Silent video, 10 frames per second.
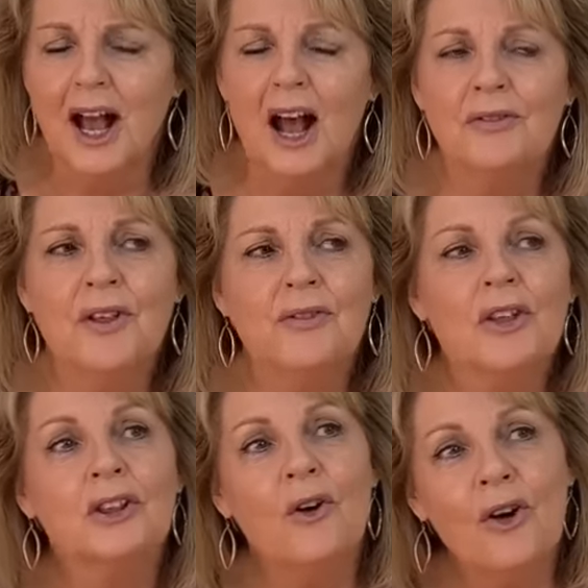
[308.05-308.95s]
and that
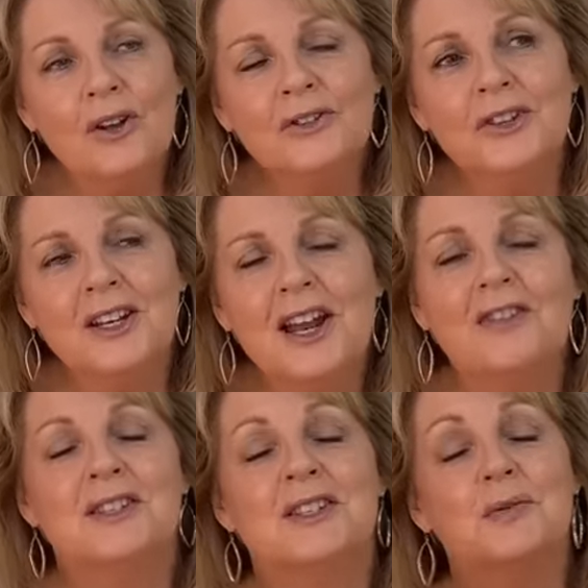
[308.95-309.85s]
the loyalty, now
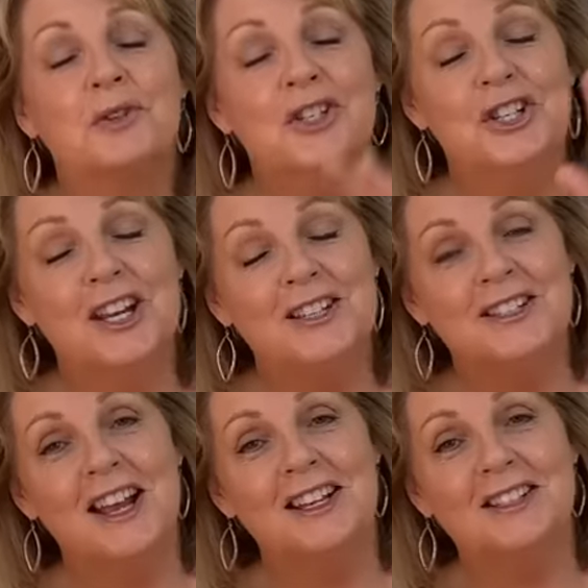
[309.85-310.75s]
this is what she
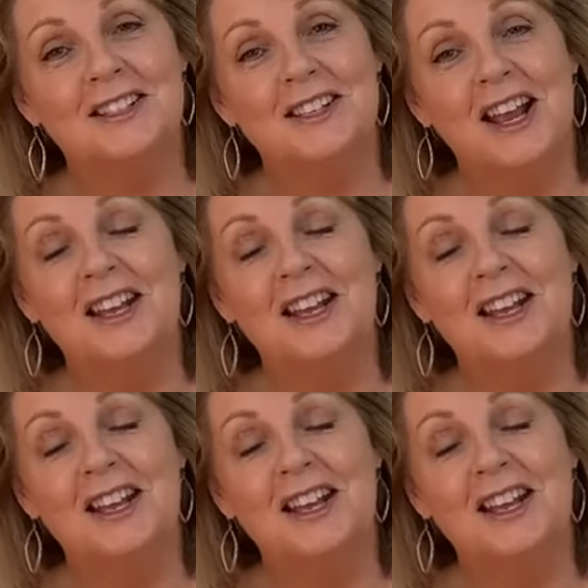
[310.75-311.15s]
says,